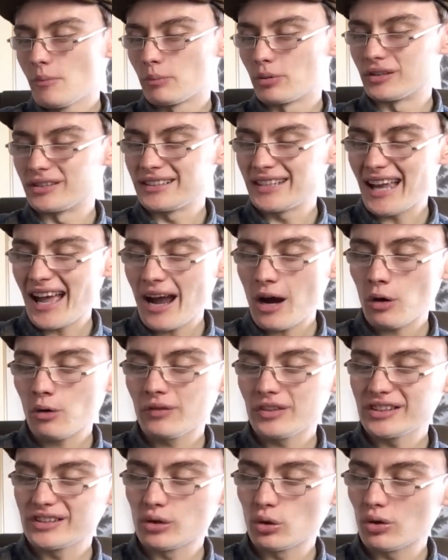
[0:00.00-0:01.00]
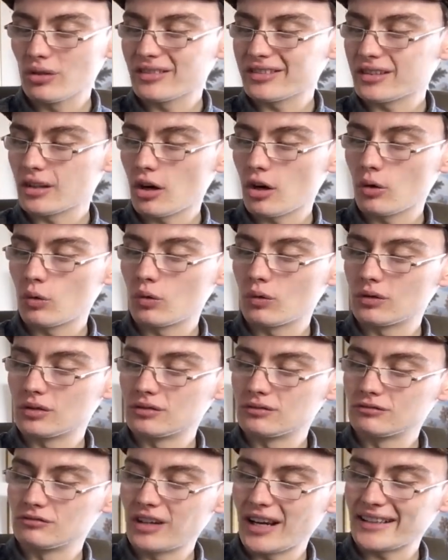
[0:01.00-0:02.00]
But now there's also
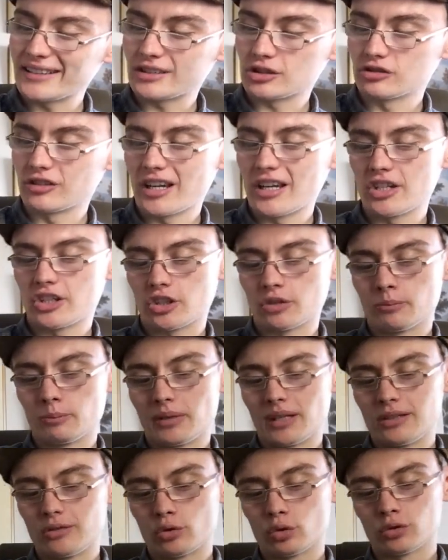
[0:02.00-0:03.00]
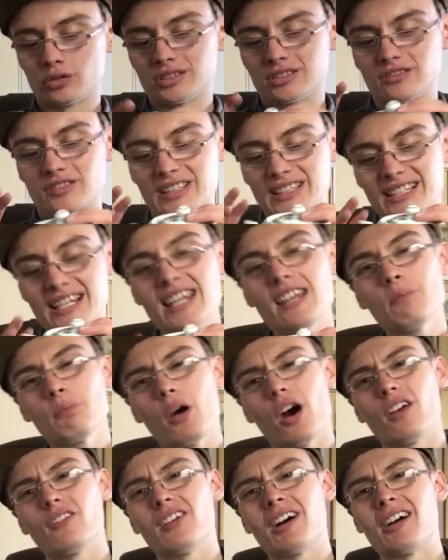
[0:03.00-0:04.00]
restoration being done to the
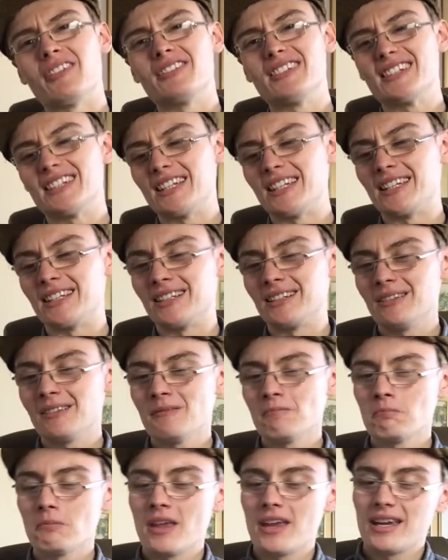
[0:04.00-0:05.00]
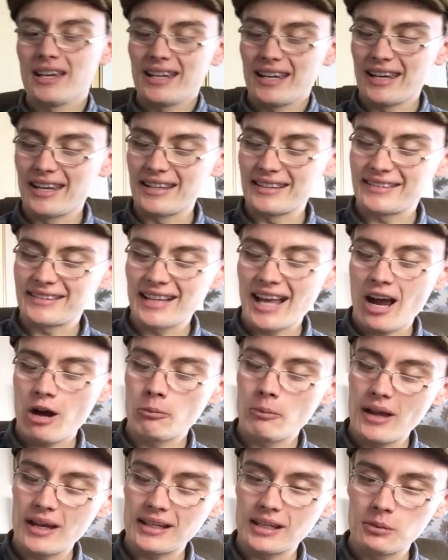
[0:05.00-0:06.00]
teapot that I've seen, it's now
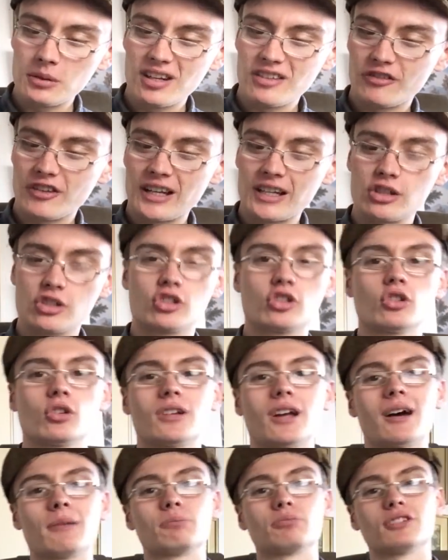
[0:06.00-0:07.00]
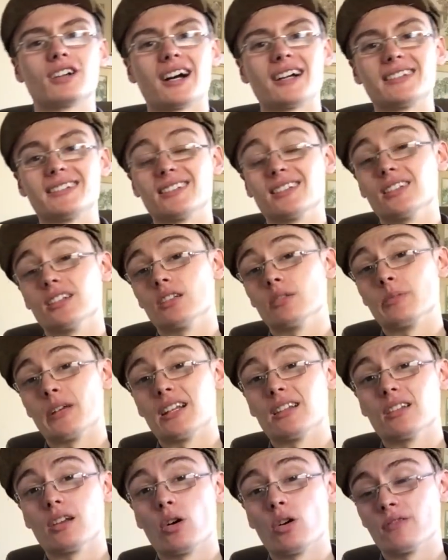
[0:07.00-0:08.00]
making me think should I price a little
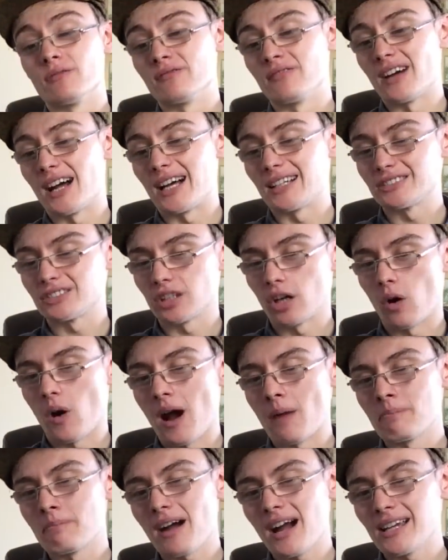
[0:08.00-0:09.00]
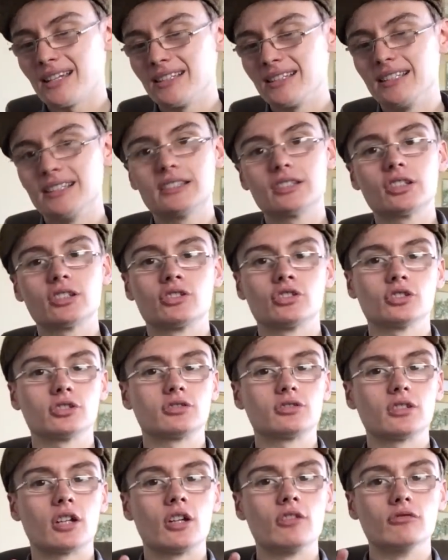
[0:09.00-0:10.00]
bit lower than that so I might need to
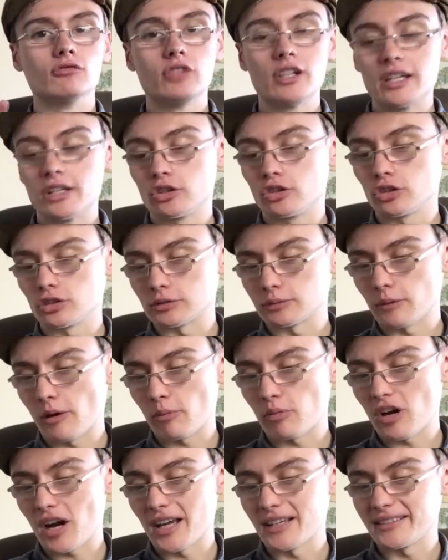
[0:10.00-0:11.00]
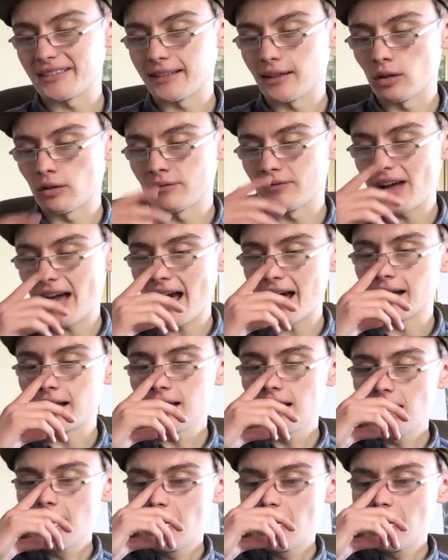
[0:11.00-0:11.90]
just uh, readjust my pricing on that